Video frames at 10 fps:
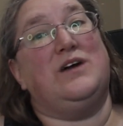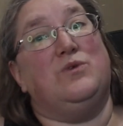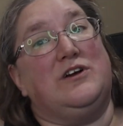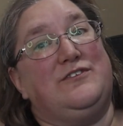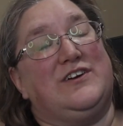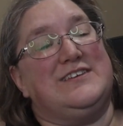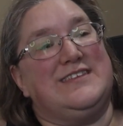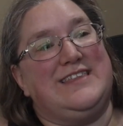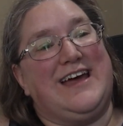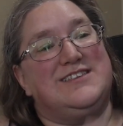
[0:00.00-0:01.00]
that work for us.
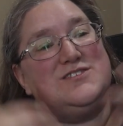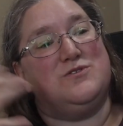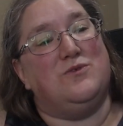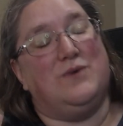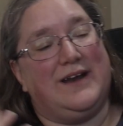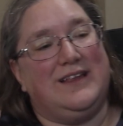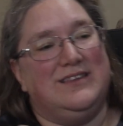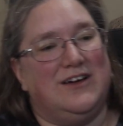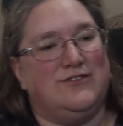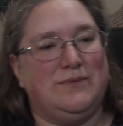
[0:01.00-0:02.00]
And that's what I
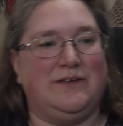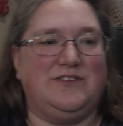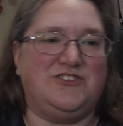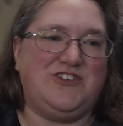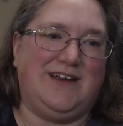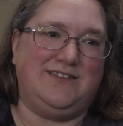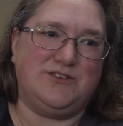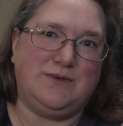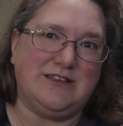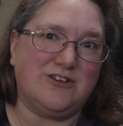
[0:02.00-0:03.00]
love about this channel,
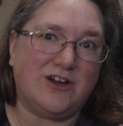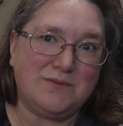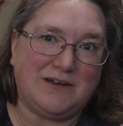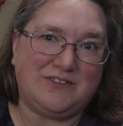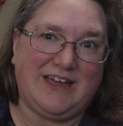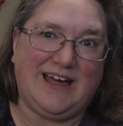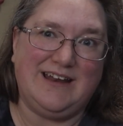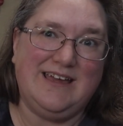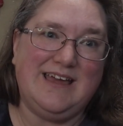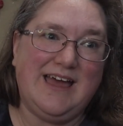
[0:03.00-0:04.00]
is we can talk about that
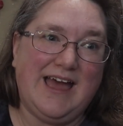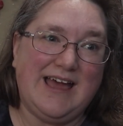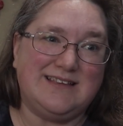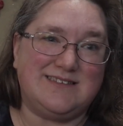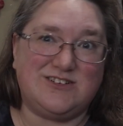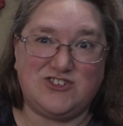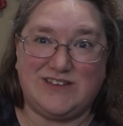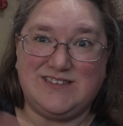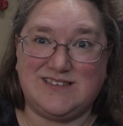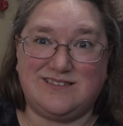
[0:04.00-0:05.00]
and
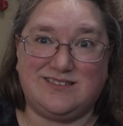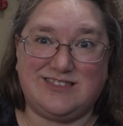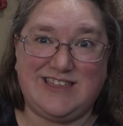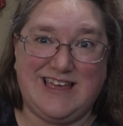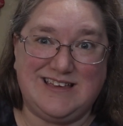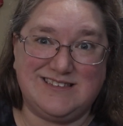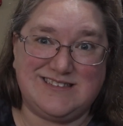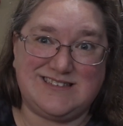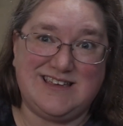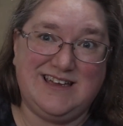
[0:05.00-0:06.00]
suggest
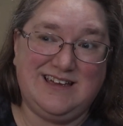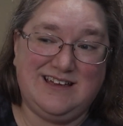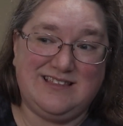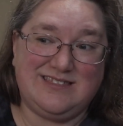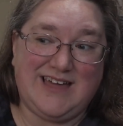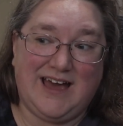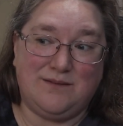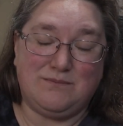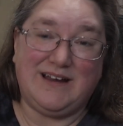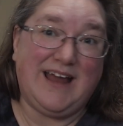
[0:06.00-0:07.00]
things that
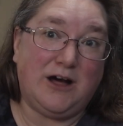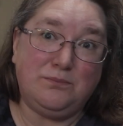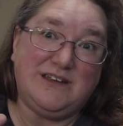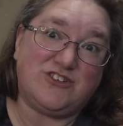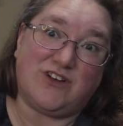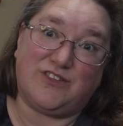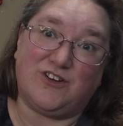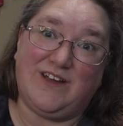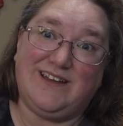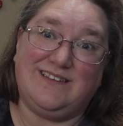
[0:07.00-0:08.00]
might help each
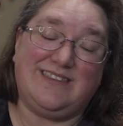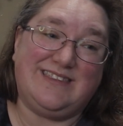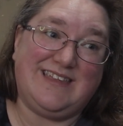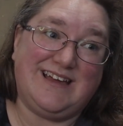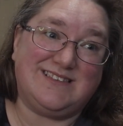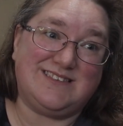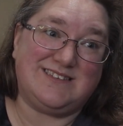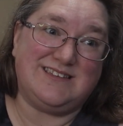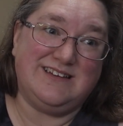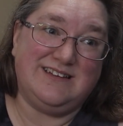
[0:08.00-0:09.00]
other. And
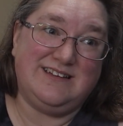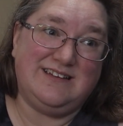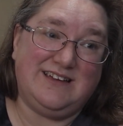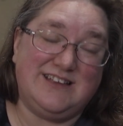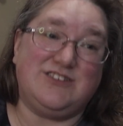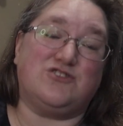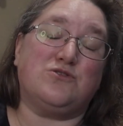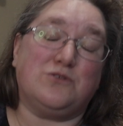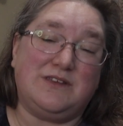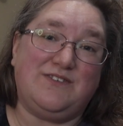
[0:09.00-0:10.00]
it's a
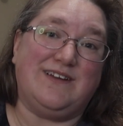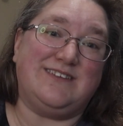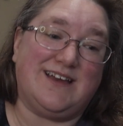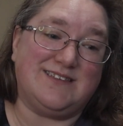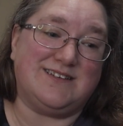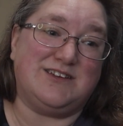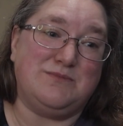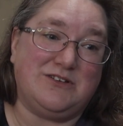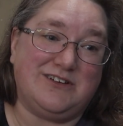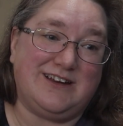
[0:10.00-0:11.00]
truly fantastic
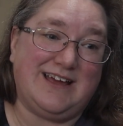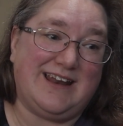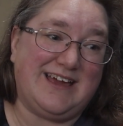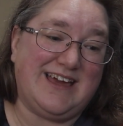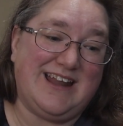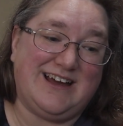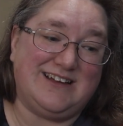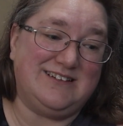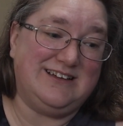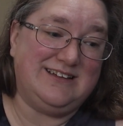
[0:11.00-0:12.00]
community, and I cannot